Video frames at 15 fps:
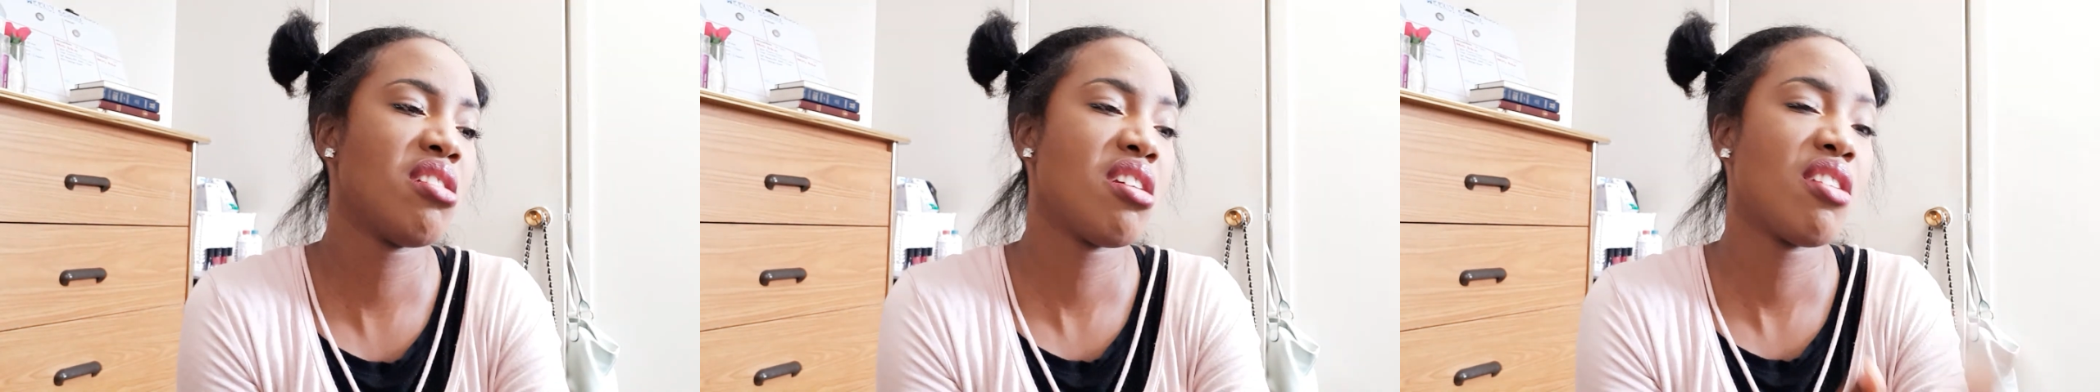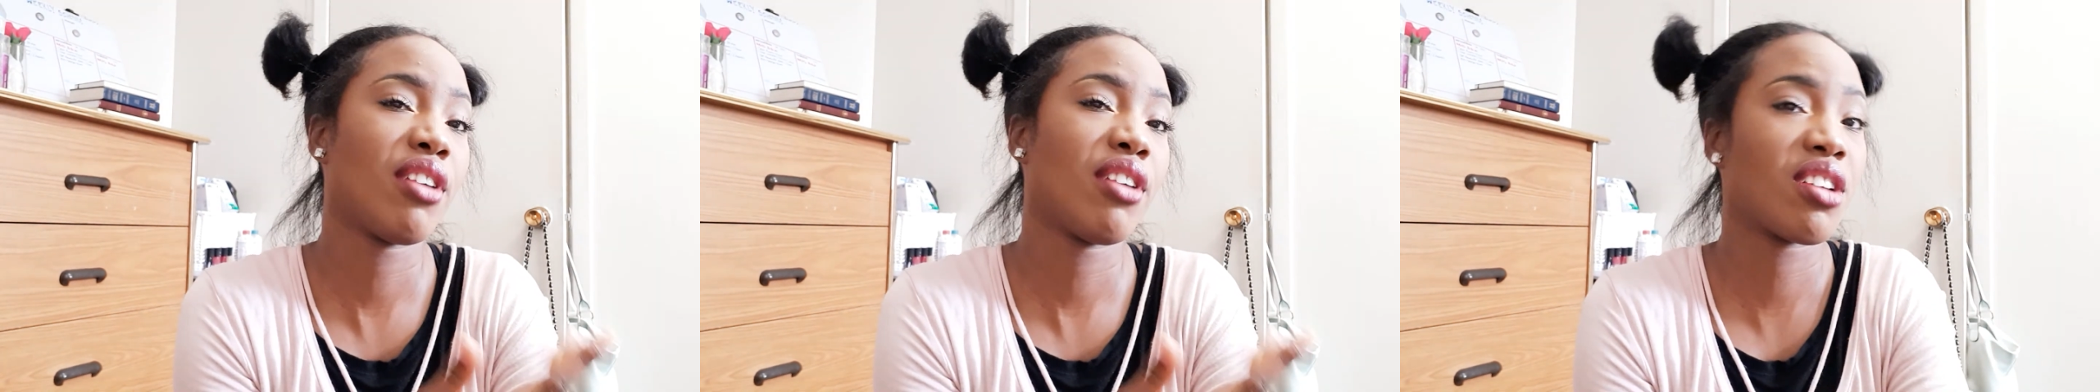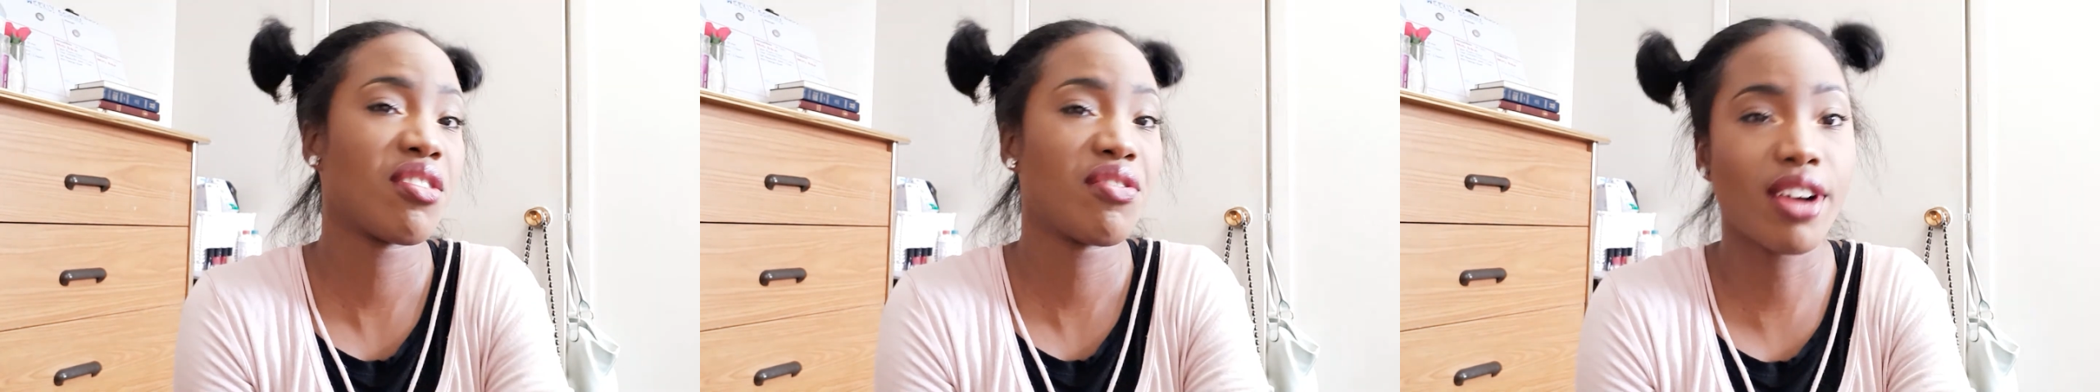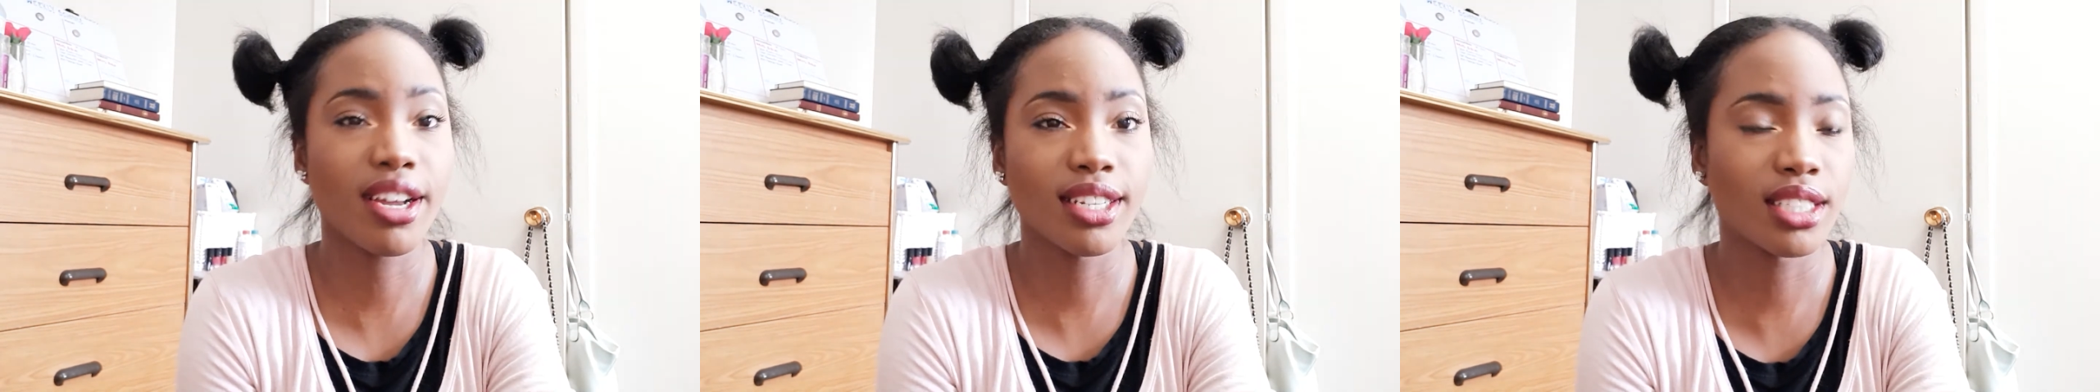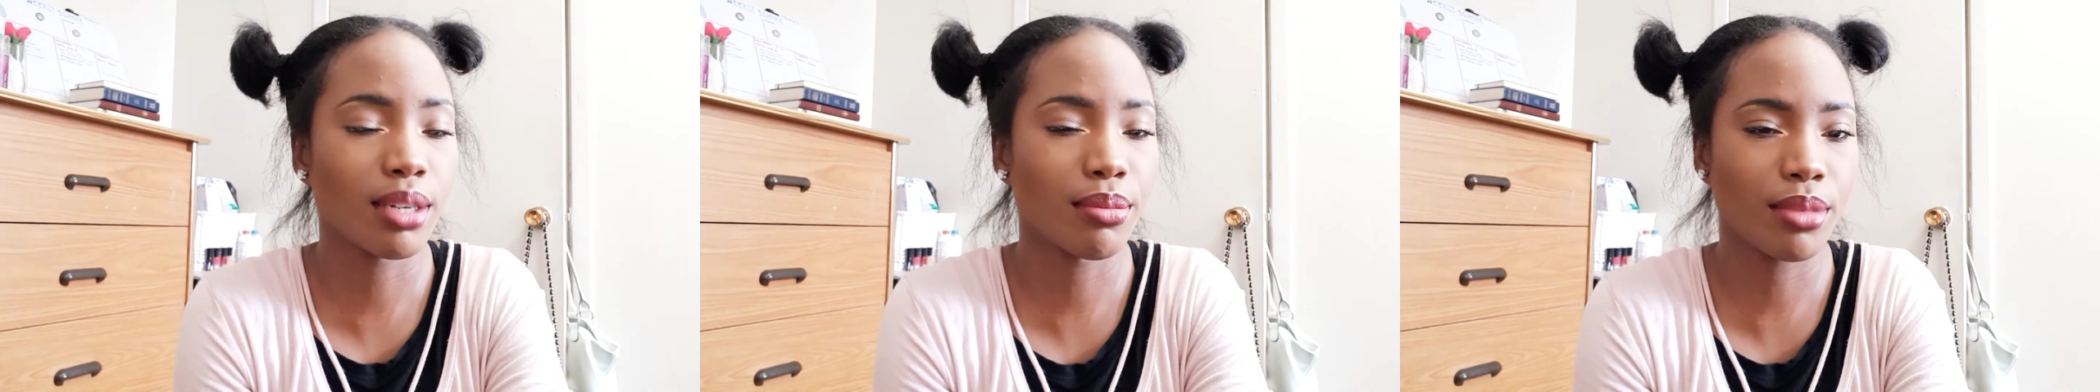if I can find
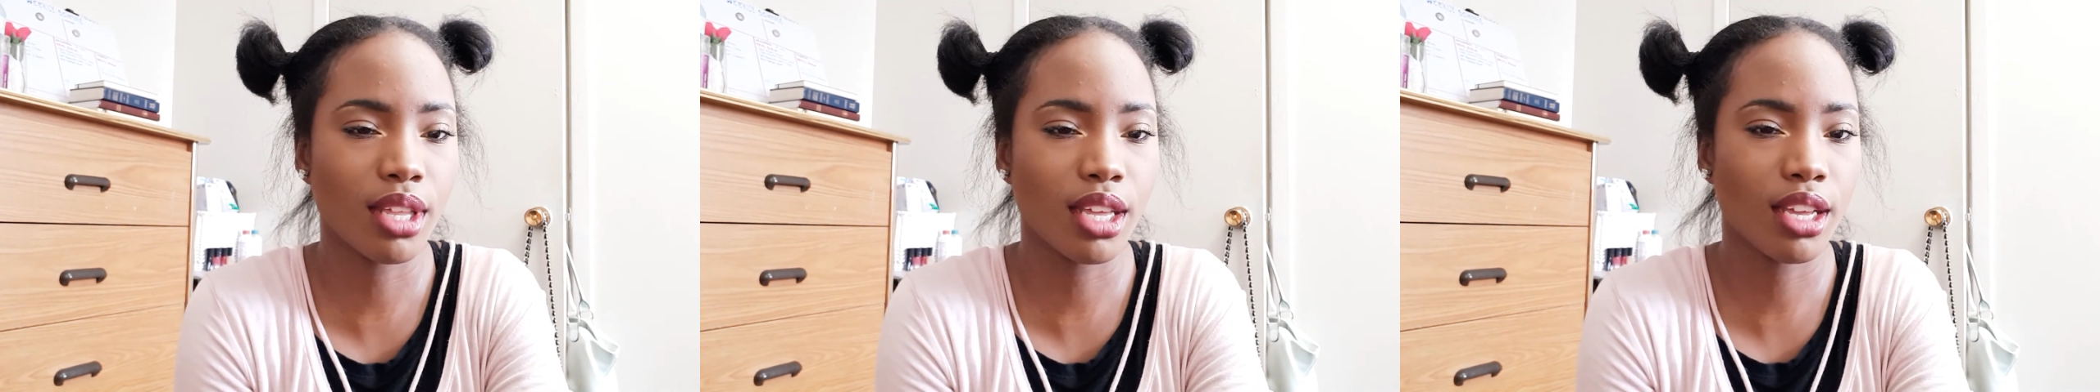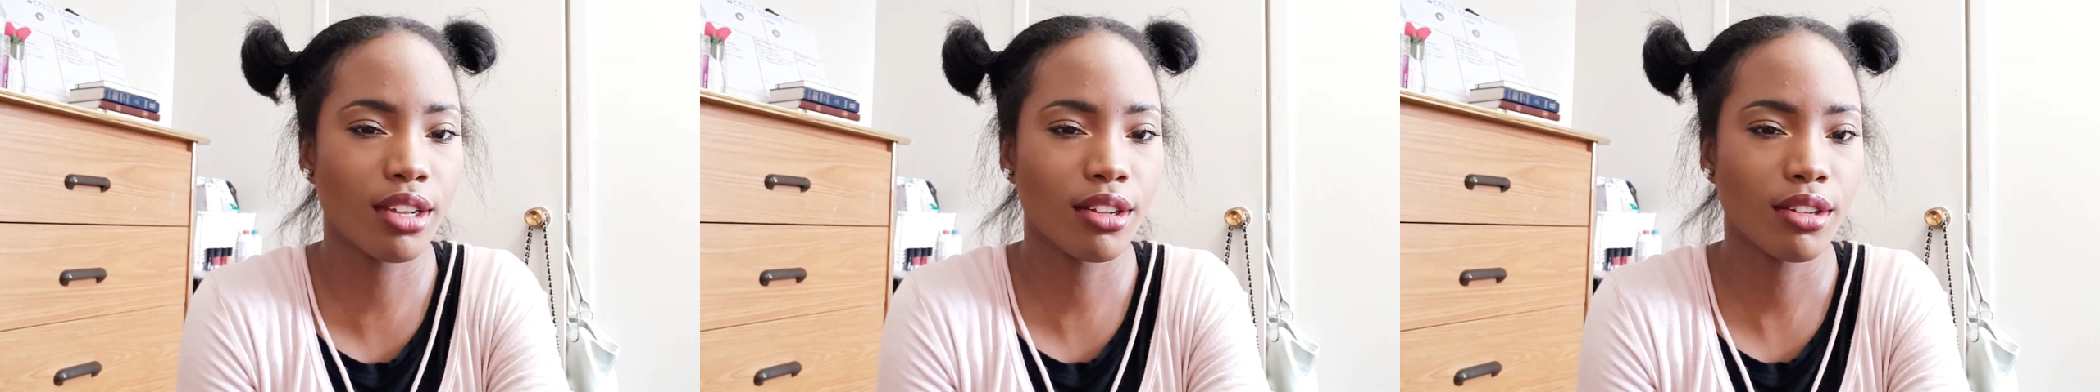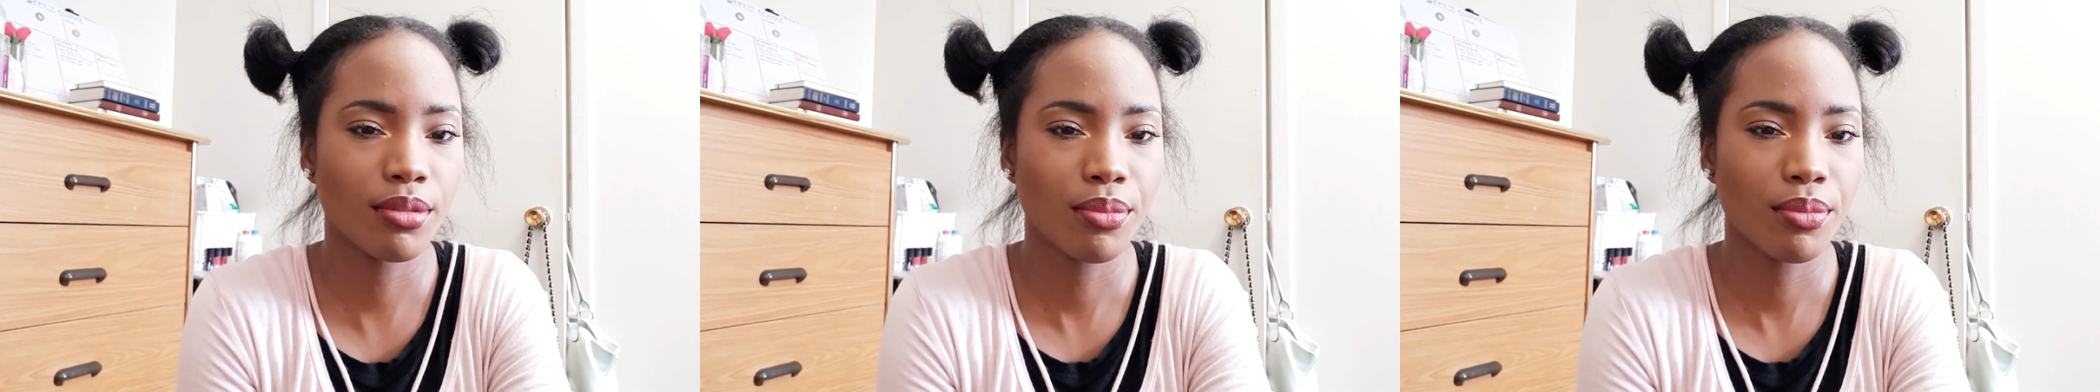something.